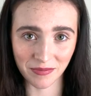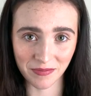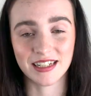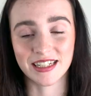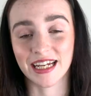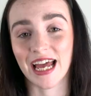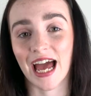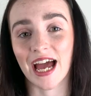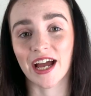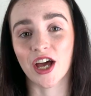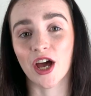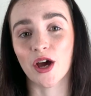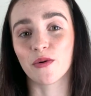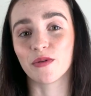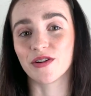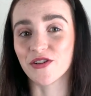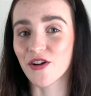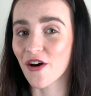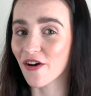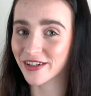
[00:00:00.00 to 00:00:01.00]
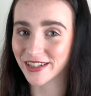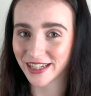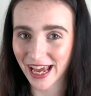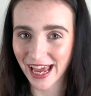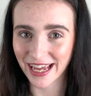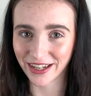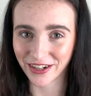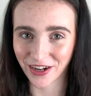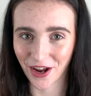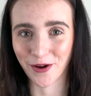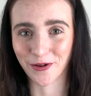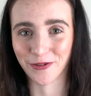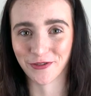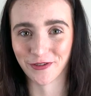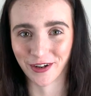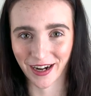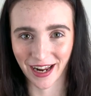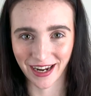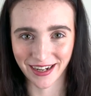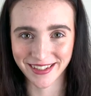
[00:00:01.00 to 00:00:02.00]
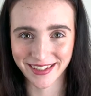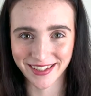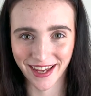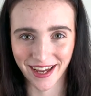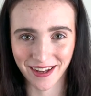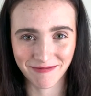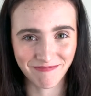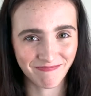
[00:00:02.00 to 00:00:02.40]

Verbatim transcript: Takeko would not take no for an answer.